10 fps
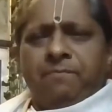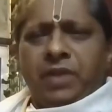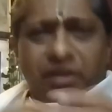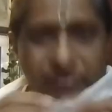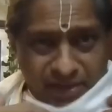
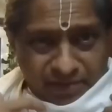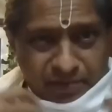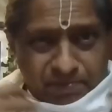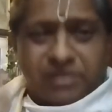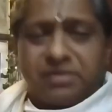It's our
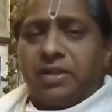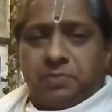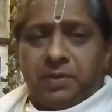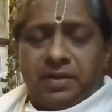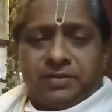personal
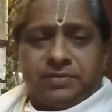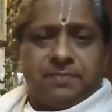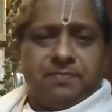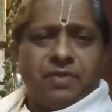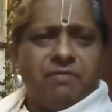experience.
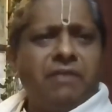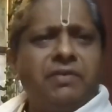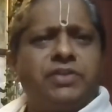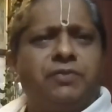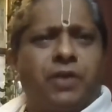When
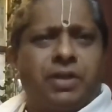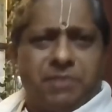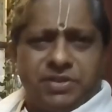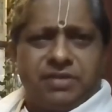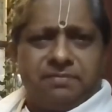we sit for a
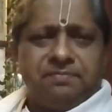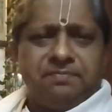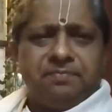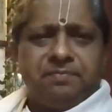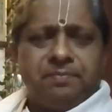bhajan,
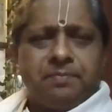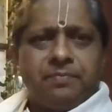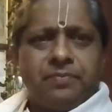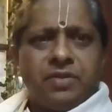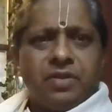
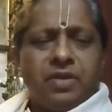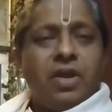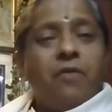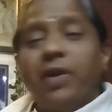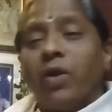
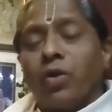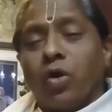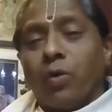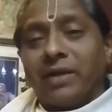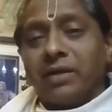we don't
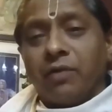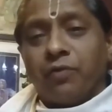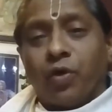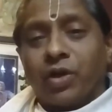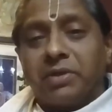know when
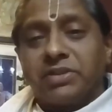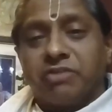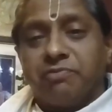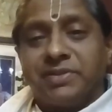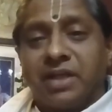4 hours
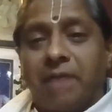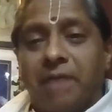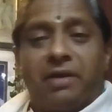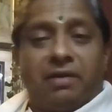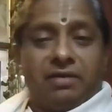of bhajan happened.